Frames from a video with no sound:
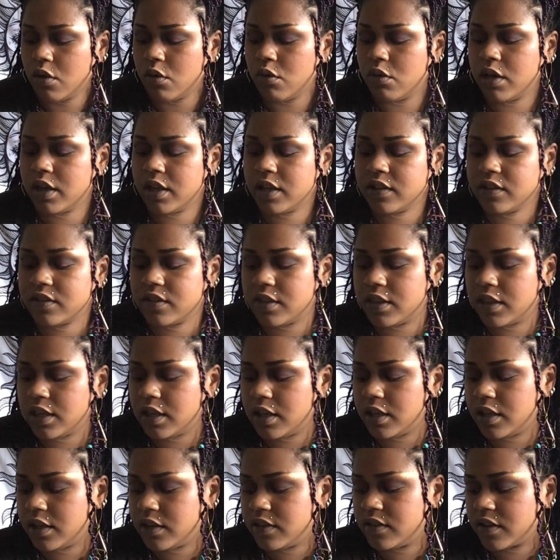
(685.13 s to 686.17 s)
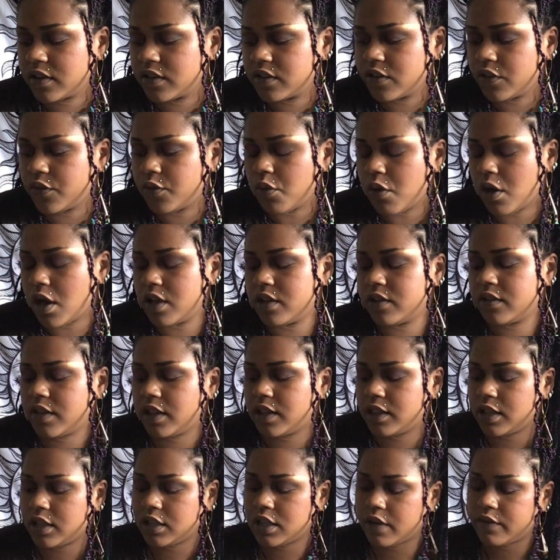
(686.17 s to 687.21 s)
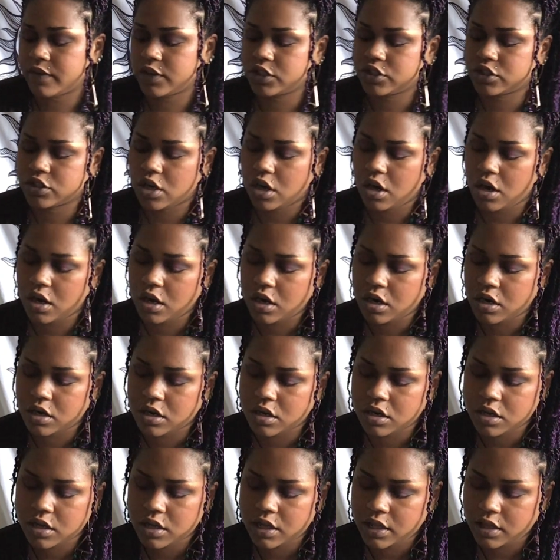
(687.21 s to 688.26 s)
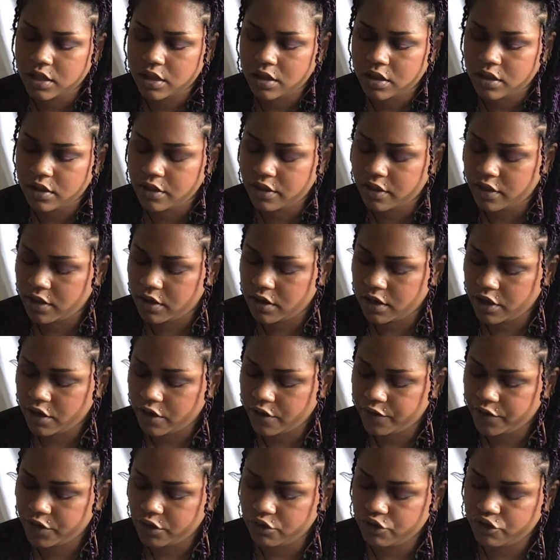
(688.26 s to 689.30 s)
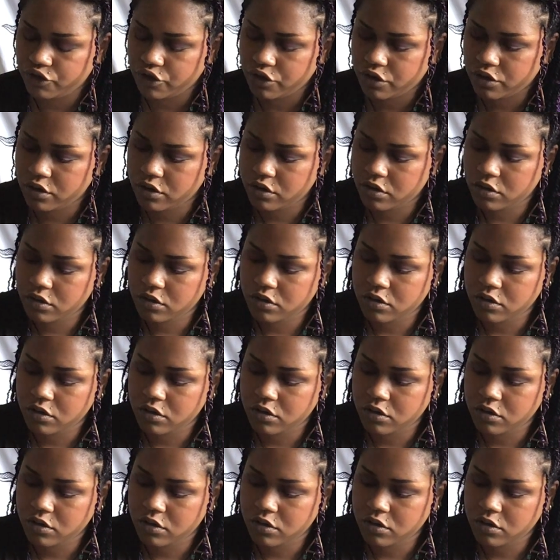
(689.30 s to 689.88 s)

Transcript: What is the 6 of wands and the Lover's card in the near future?